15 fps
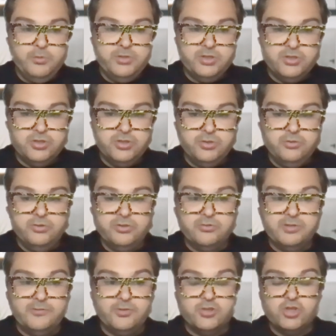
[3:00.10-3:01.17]
would just choose your
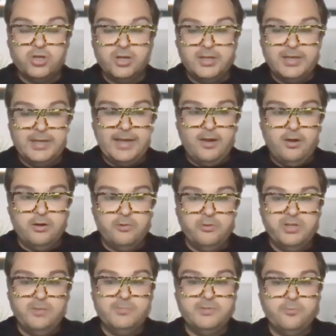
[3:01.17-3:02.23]
different chunking
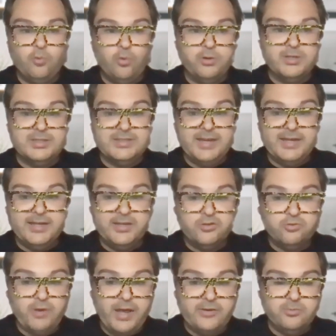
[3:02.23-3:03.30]
algorithms for the data
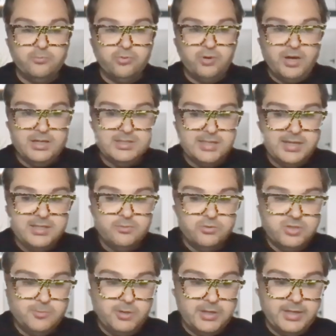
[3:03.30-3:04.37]
extraction process, which
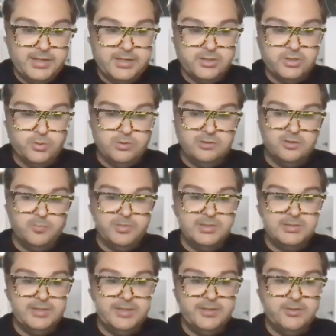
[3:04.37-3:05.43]
I'm going to get into a little bit
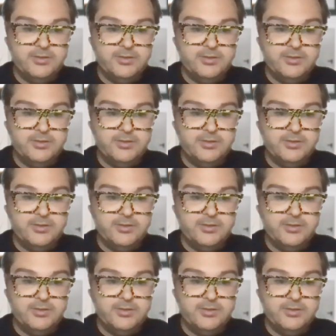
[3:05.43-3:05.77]
later.